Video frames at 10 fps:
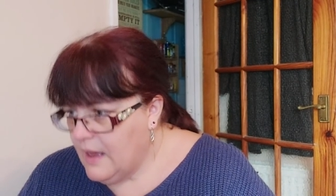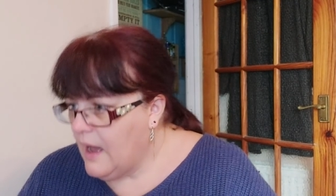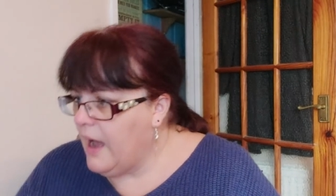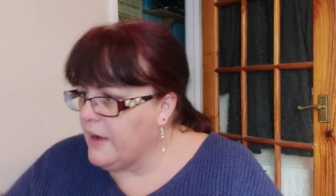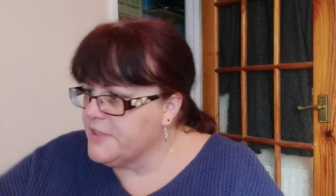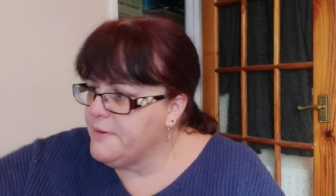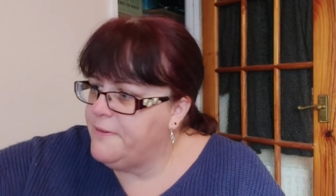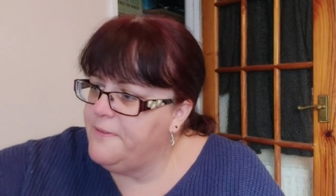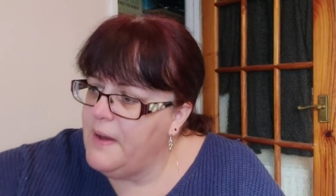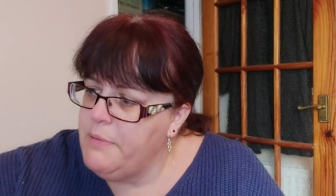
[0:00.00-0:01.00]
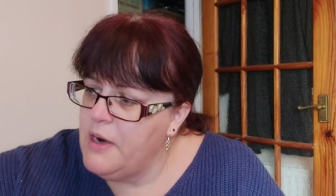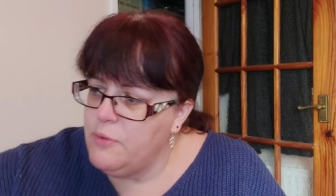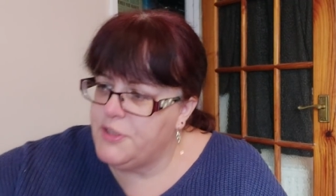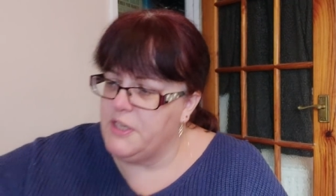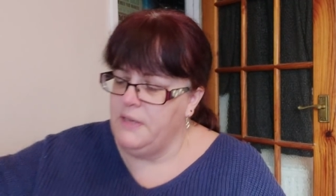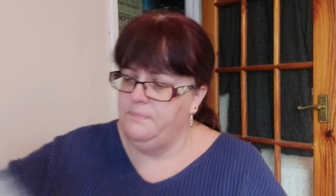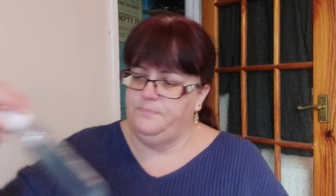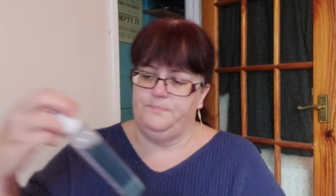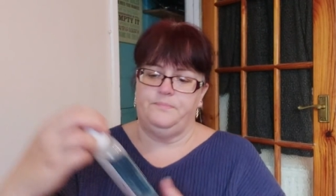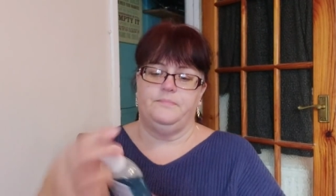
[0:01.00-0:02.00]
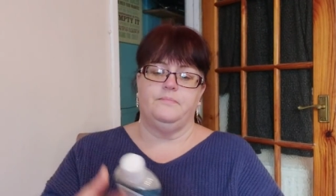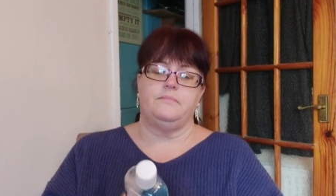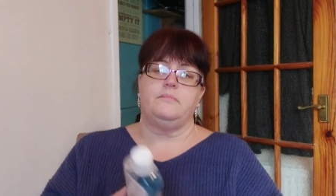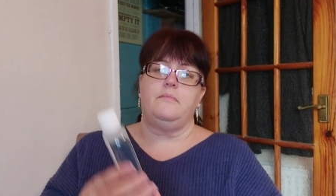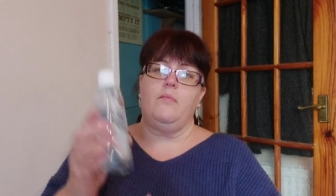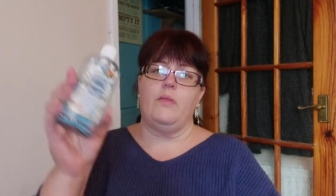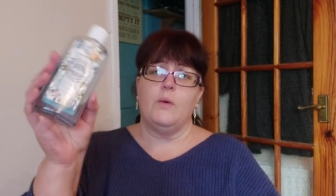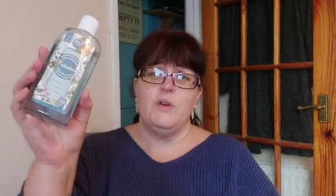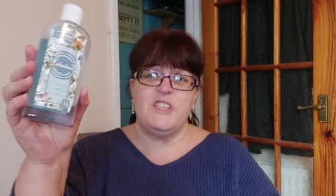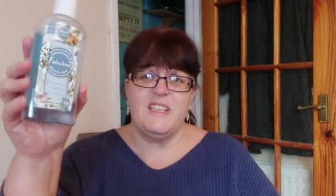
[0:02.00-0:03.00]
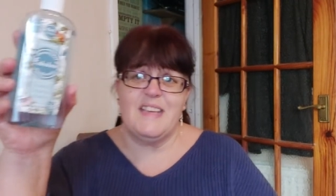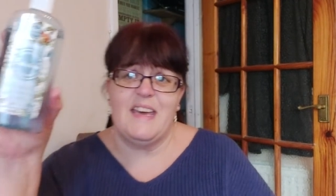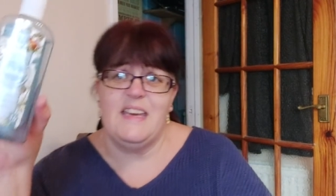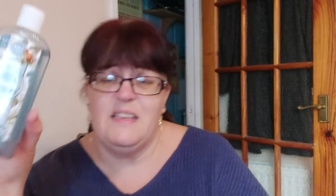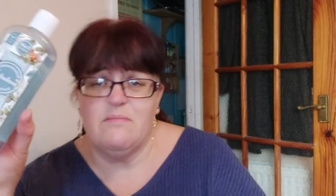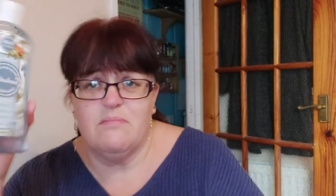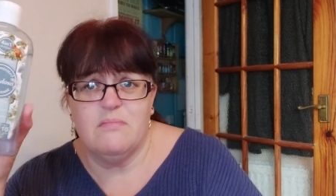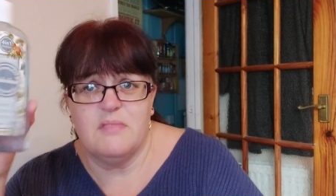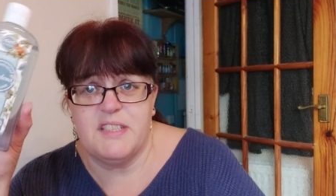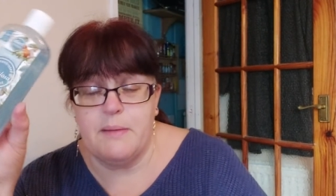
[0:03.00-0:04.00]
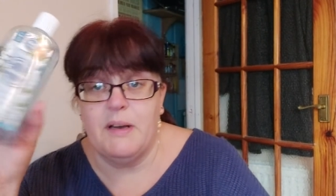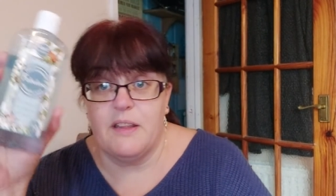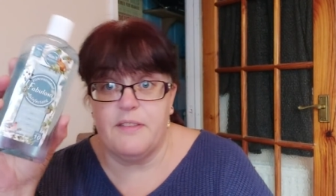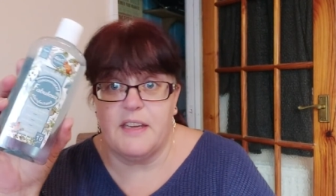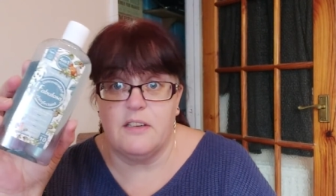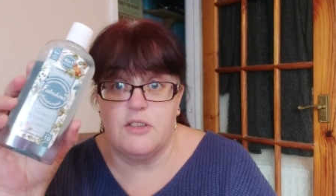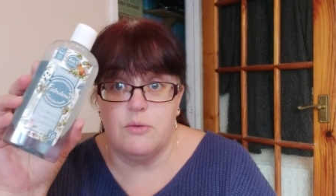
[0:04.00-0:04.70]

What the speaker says: I got some Fabulosa, which is a similar thing to